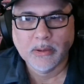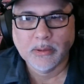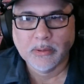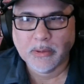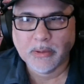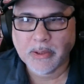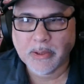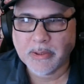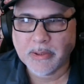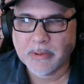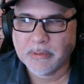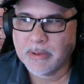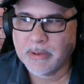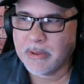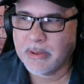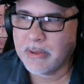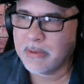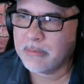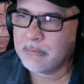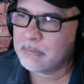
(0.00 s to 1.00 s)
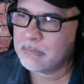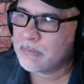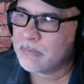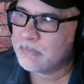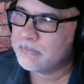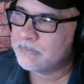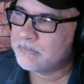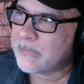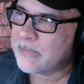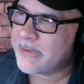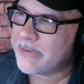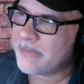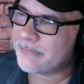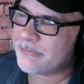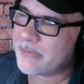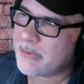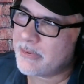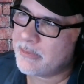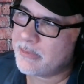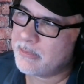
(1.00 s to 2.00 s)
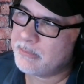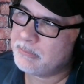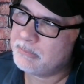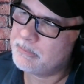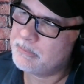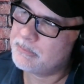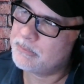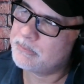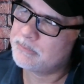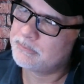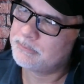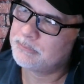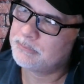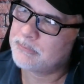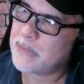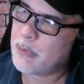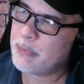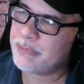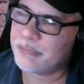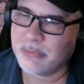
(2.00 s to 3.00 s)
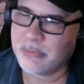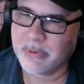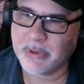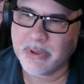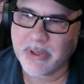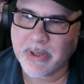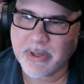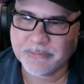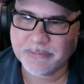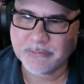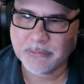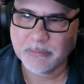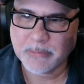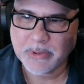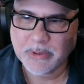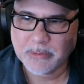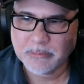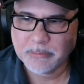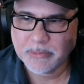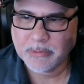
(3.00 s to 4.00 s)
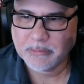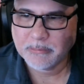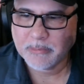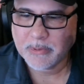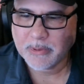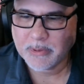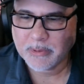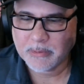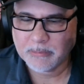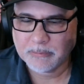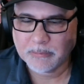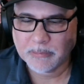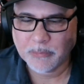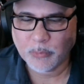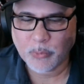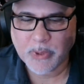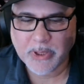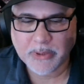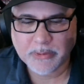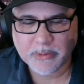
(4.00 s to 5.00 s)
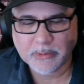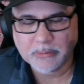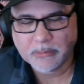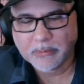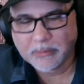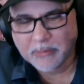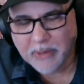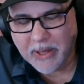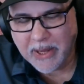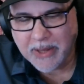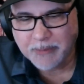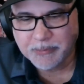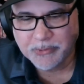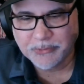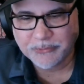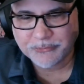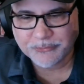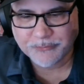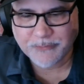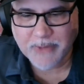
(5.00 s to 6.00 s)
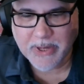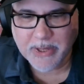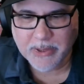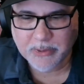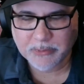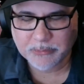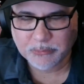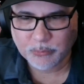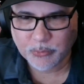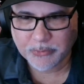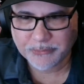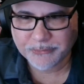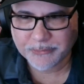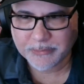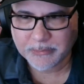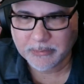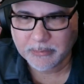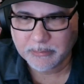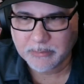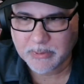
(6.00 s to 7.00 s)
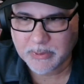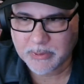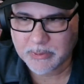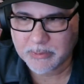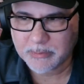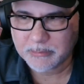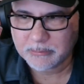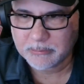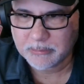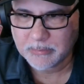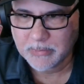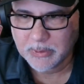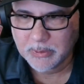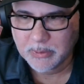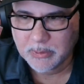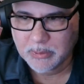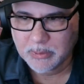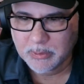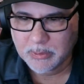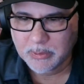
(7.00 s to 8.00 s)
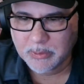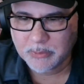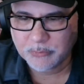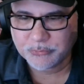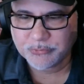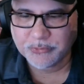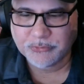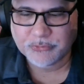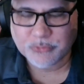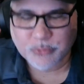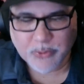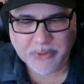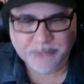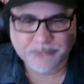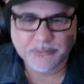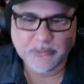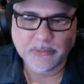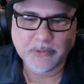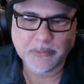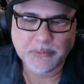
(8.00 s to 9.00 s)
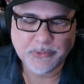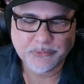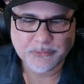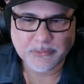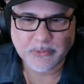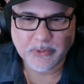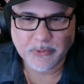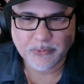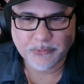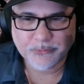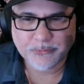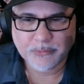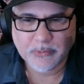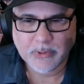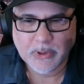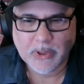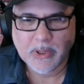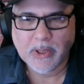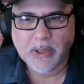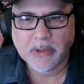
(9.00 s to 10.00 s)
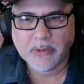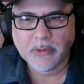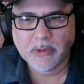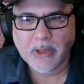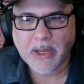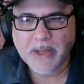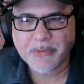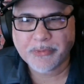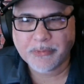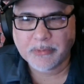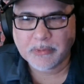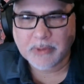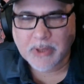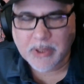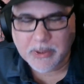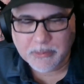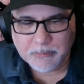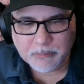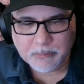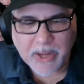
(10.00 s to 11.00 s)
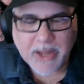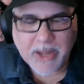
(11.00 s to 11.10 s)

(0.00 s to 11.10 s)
Yeah, and I guess I wasn't really going to ask about it, but the way that Abby's found was that she's dressed in Libby's clothes. My